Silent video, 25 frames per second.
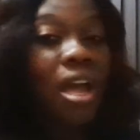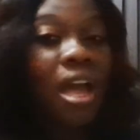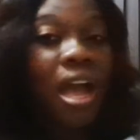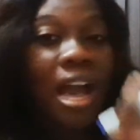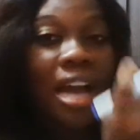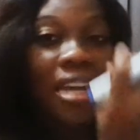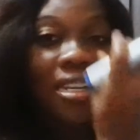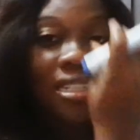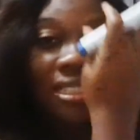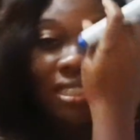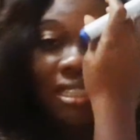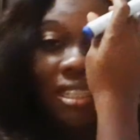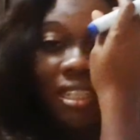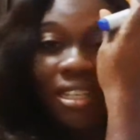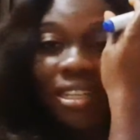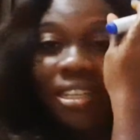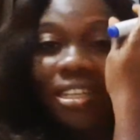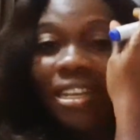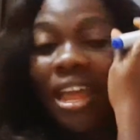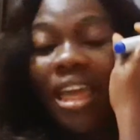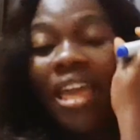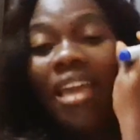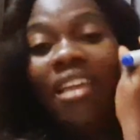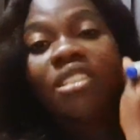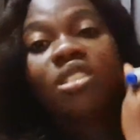And the
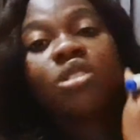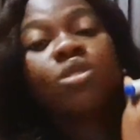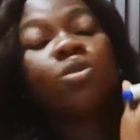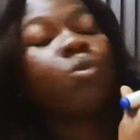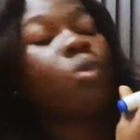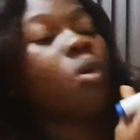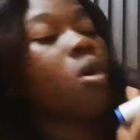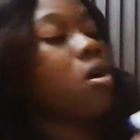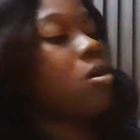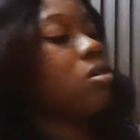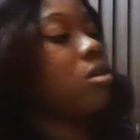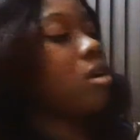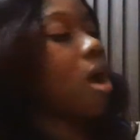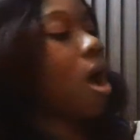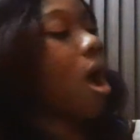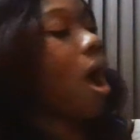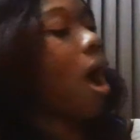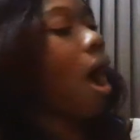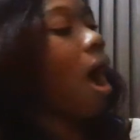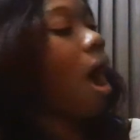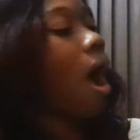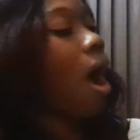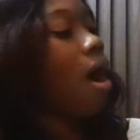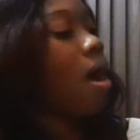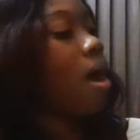next one,
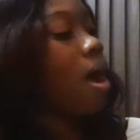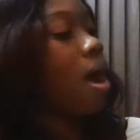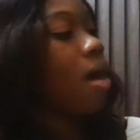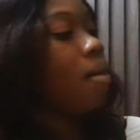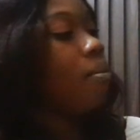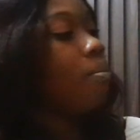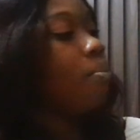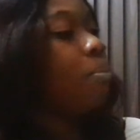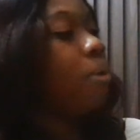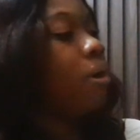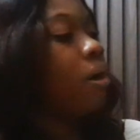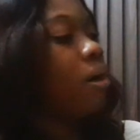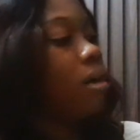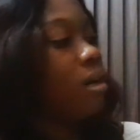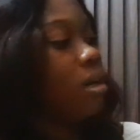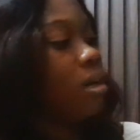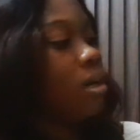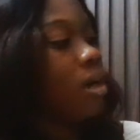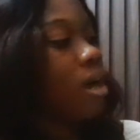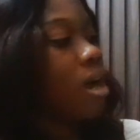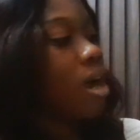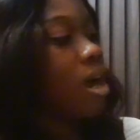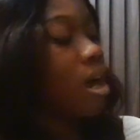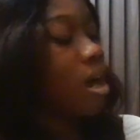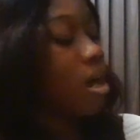a, b,
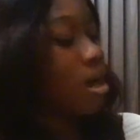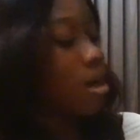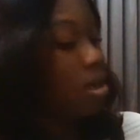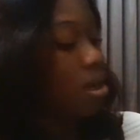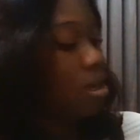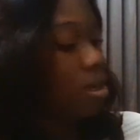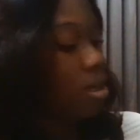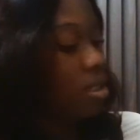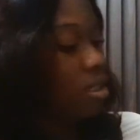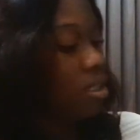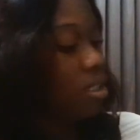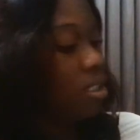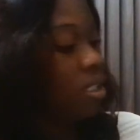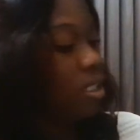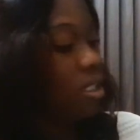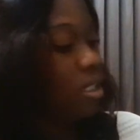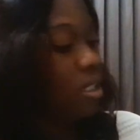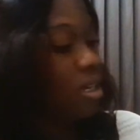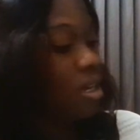k, d.